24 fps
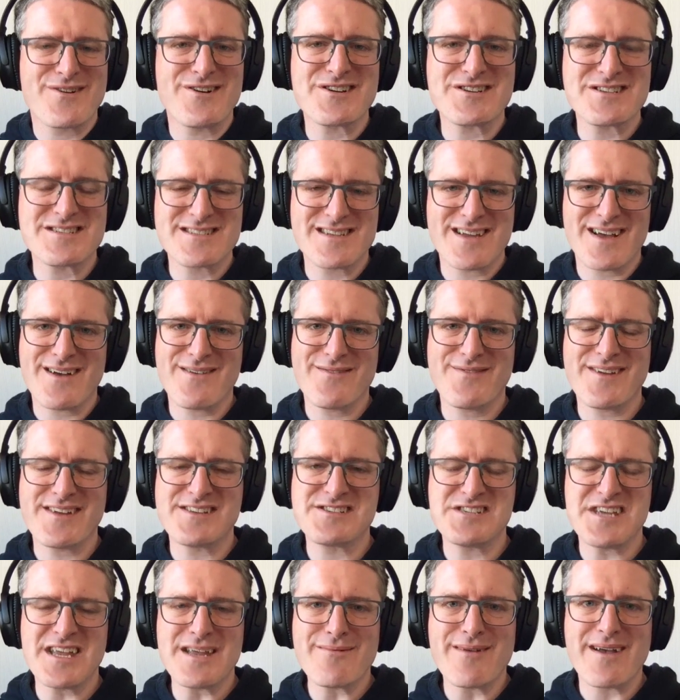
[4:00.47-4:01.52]
version of
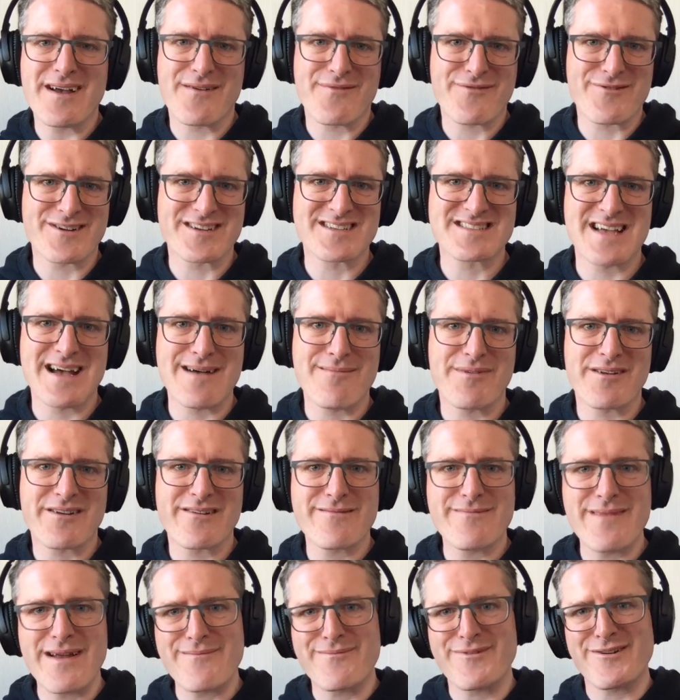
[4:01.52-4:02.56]
Gmail, for example. I
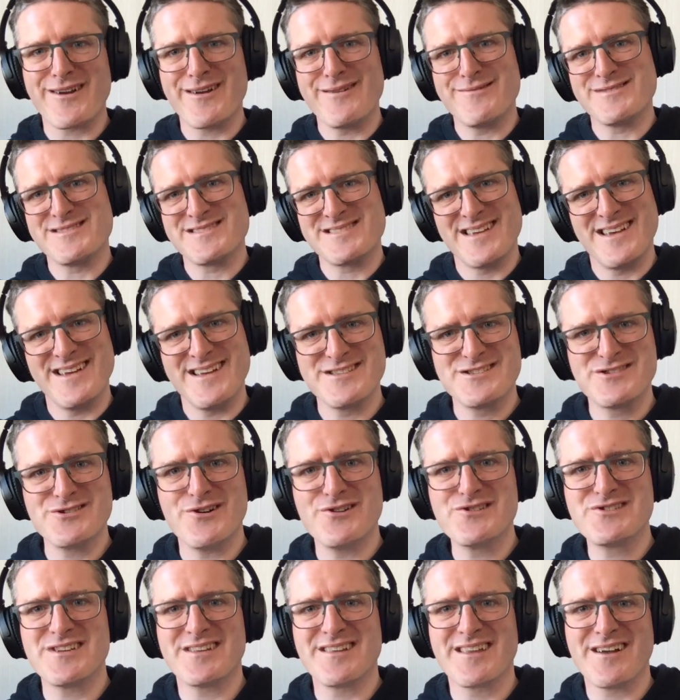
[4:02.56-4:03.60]
remember I was a
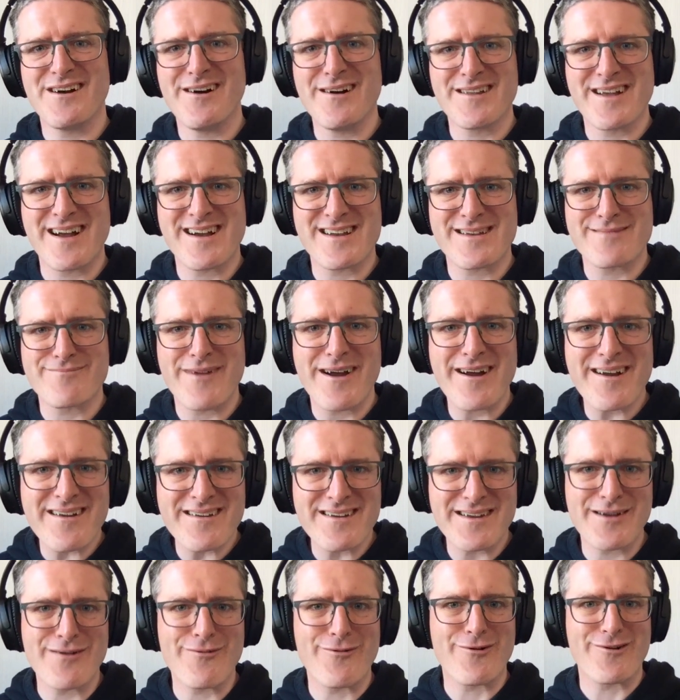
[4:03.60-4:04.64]
judge in the All Ireland
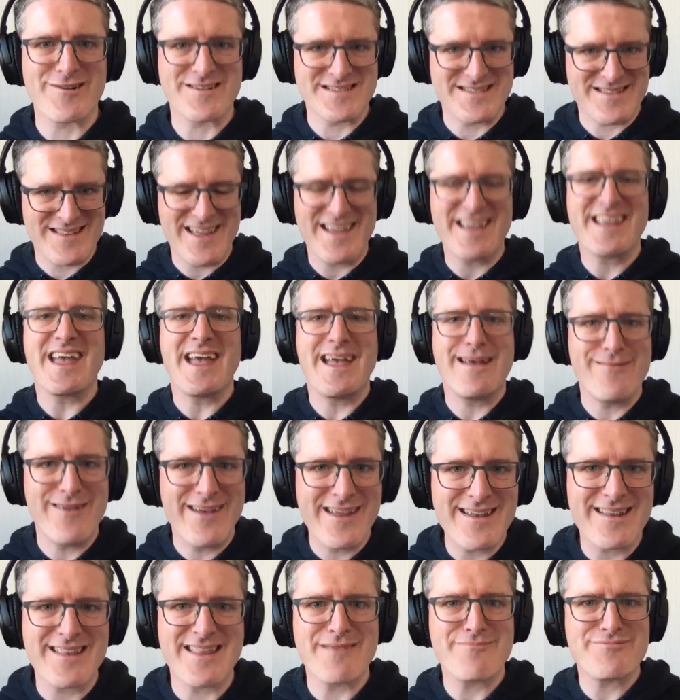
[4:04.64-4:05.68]
Marketing Awards, and they came
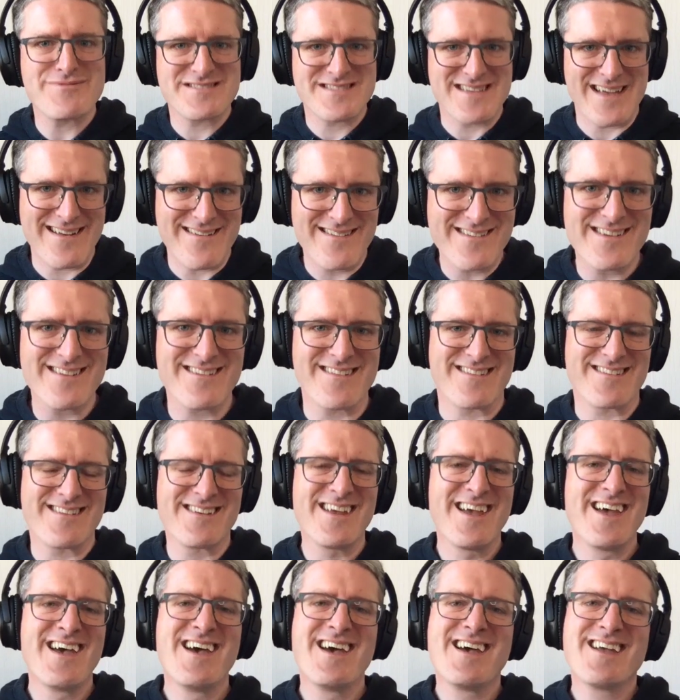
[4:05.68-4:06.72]
in and they presented, and
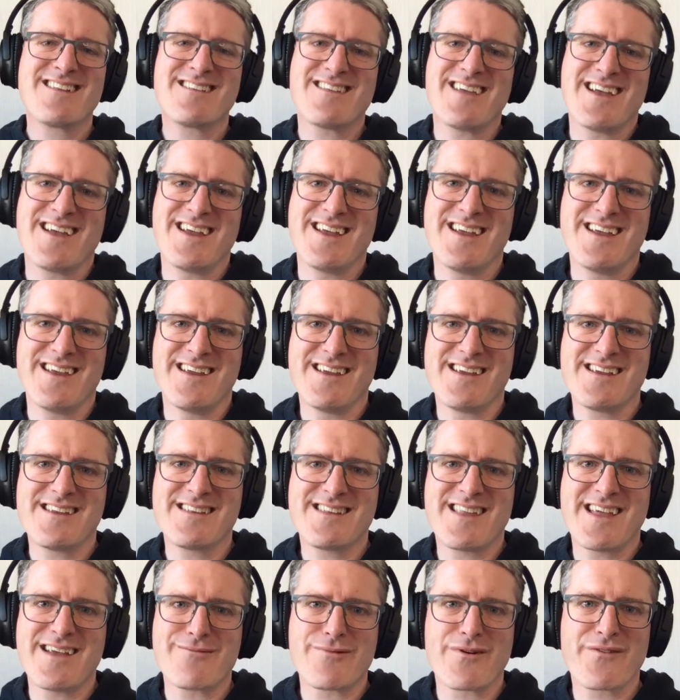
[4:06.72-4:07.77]
they
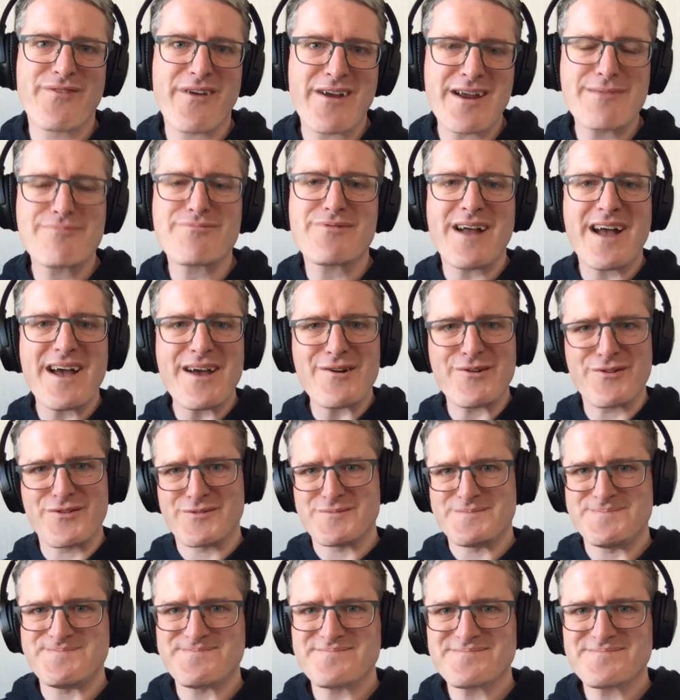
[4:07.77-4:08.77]
were very proud